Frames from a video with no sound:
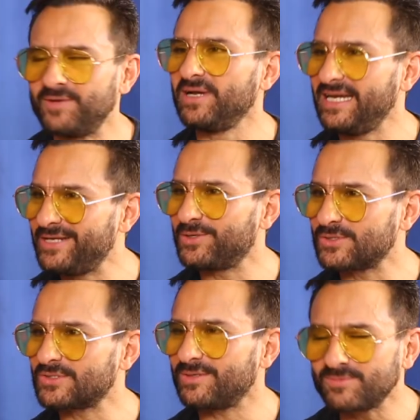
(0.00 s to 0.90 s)
I'm a
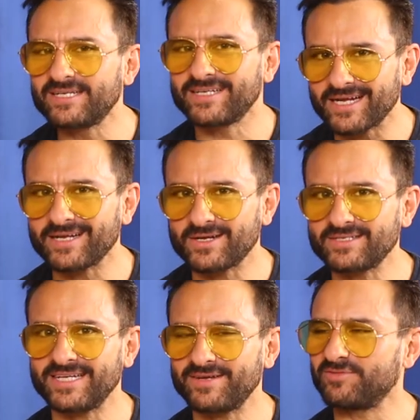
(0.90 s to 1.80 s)
Leo, so I
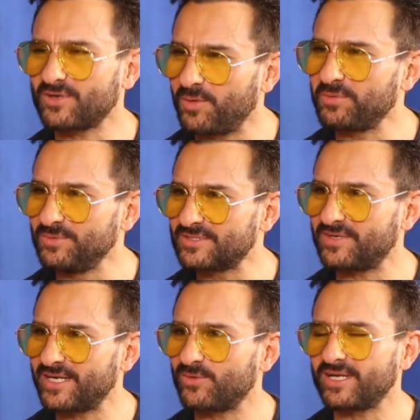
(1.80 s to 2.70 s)
take compliments
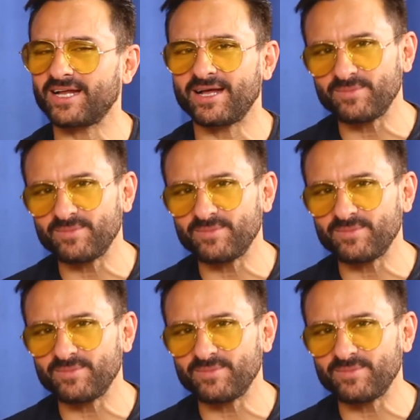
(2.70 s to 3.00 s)
very well.